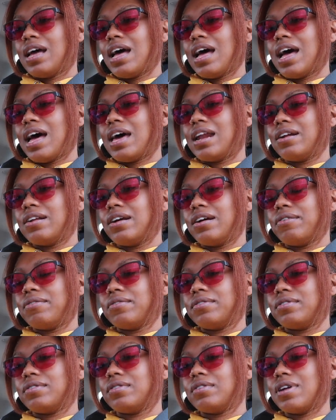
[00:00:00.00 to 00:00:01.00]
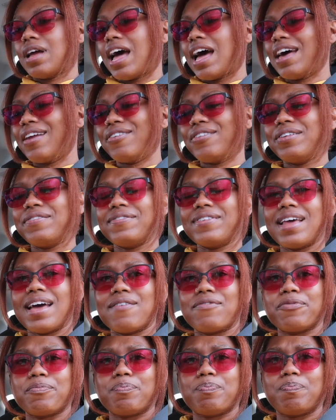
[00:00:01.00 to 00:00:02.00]
I don't even
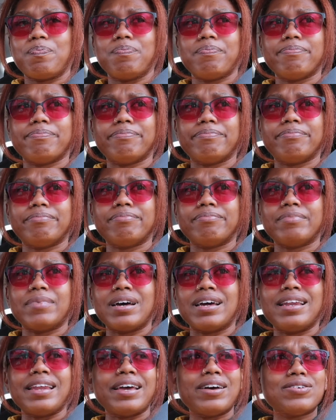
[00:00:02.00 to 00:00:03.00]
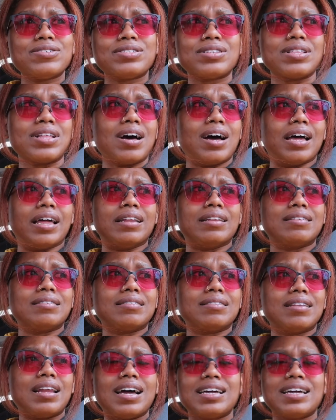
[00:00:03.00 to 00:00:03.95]
have a nail salon.